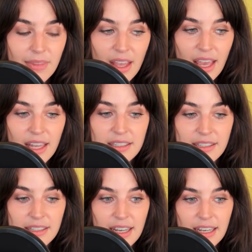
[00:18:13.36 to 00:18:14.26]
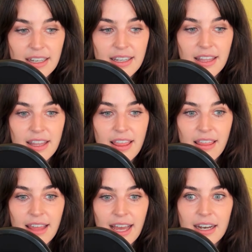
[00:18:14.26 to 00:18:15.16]
And
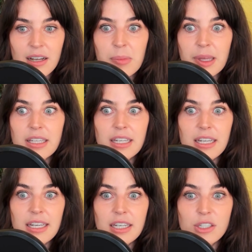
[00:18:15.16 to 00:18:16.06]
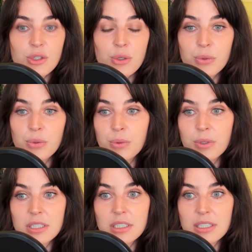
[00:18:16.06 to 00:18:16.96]
that ability
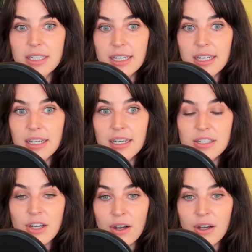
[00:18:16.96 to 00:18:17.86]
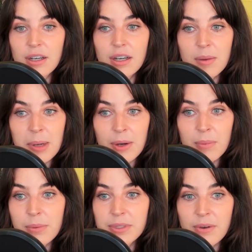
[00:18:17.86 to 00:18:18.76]
to talk about
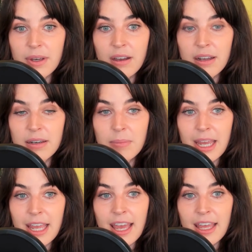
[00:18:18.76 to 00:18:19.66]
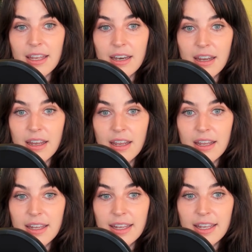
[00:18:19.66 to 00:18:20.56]
what was going on in my head
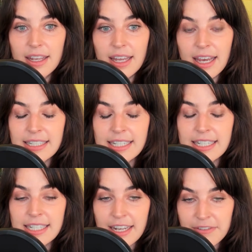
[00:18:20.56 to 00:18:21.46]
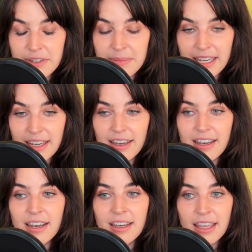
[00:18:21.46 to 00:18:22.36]
has saved me
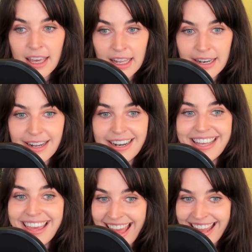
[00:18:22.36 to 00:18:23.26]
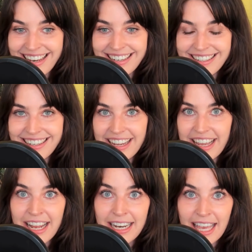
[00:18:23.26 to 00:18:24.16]
again and again
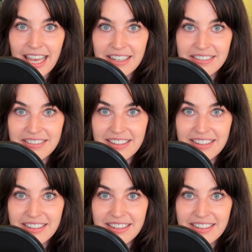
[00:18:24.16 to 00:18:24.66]
and again.